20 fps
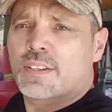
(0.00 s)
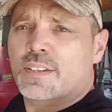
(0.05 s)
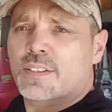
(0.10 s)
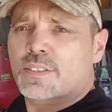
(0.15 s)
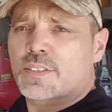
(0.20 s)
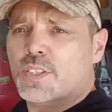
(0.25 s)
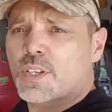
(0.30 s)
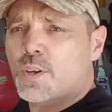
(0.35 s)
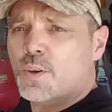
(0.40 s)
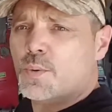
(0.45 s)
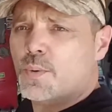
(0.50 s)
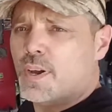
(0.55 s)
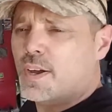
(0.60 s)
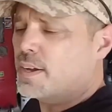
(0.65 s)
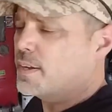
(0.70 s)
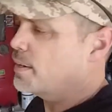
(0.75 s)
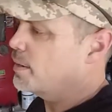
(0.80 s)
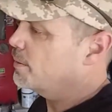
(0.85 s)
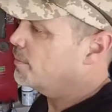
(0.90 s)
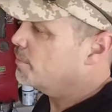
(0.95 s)
So
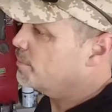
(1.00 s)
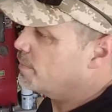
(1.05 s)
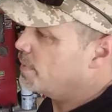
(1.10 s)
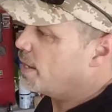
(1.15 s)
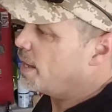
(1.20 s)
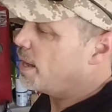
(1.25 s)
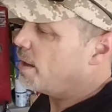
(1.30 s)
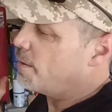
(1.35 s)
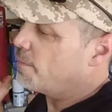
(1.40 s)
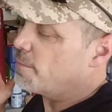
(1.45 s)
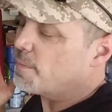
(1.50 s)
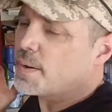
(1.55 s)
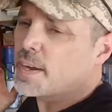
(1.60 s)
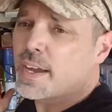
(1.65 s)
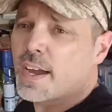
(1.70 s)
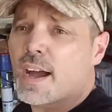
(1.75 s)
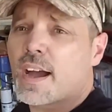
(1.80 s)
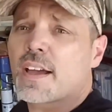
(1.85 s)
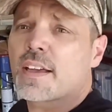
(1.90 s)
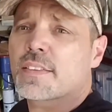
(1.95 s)
I've
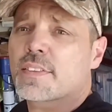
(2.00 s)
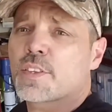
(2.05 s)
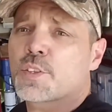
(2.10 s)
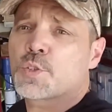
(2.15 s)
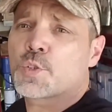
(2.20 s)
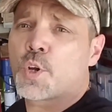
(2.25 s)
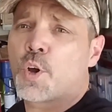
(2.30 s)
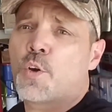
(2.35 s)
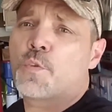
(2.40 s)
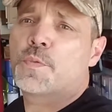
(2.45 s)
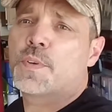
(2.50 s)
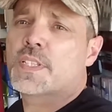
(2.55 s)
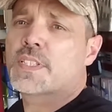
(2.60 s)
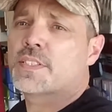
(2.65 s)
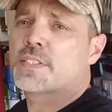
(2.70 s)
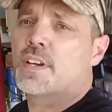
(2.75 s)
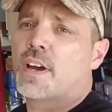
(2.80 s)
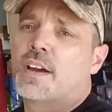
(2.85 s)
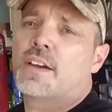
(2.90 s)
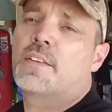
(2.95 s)
got the trophies
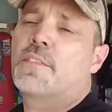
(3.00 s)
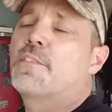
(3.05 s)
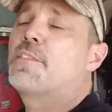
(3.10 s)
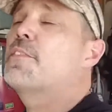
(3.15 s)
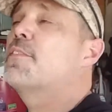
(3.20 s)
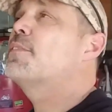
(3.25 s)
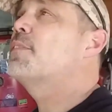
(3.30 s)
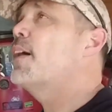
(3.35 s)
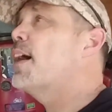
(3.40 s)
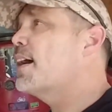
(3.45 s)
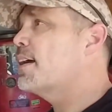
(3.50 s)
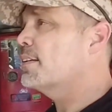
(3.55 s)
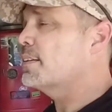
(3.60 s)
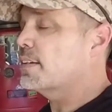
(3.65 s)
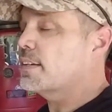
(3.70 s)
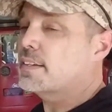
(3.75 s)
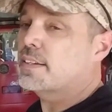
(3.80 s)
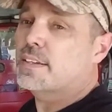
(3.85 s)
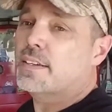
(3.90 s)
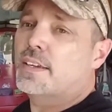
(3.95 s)
done,
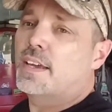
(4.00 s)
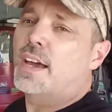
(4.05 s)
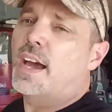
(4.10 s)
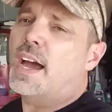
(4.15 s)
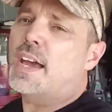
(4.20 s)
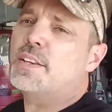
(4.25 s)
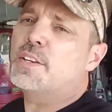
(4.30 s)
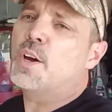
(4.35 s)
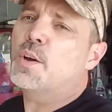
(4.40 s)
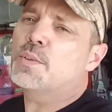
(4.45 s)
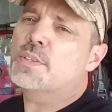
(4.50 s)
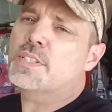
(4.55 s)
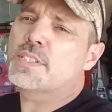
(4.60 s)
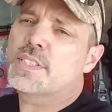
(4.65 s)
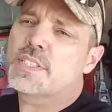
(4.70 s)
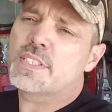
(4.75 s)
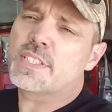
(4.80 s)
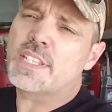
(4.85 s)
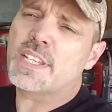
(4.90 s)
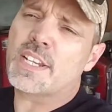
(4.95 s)
finally. I know
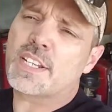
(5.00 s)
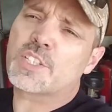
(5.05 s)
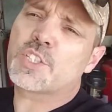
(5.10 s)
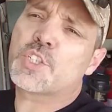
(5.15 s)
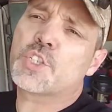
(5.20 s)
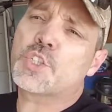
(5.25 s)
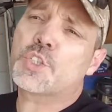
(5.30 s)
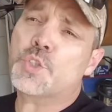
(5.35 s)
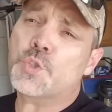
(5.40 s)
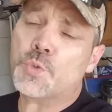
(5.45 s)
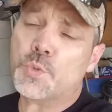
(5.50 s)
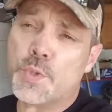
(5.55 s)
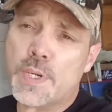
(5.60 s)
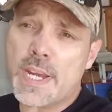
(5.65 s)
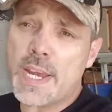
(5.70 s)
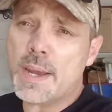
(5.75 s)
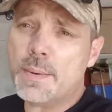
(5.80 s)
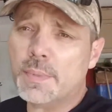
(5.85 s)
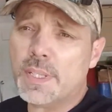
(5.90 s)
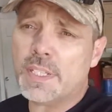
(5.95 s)
this is an
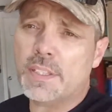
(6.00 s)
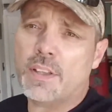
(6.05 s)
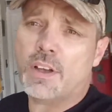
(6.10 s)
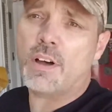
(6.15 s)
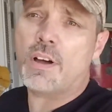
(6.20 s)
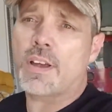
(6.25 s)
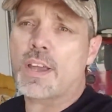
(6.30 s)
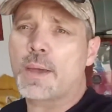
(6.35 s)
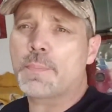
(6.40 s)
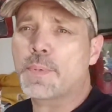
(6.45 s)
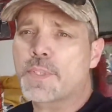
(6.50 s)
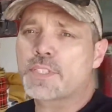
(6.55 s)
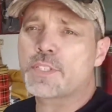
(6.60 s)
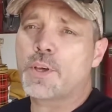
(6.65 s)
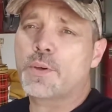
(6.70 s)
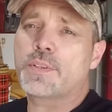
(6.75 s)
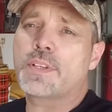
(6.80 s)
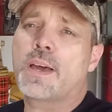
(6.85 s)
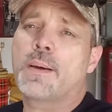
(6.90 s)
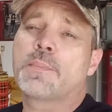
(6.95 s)
extremely long
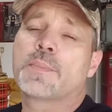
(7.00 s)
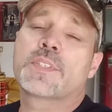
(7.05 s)
episode, and I'm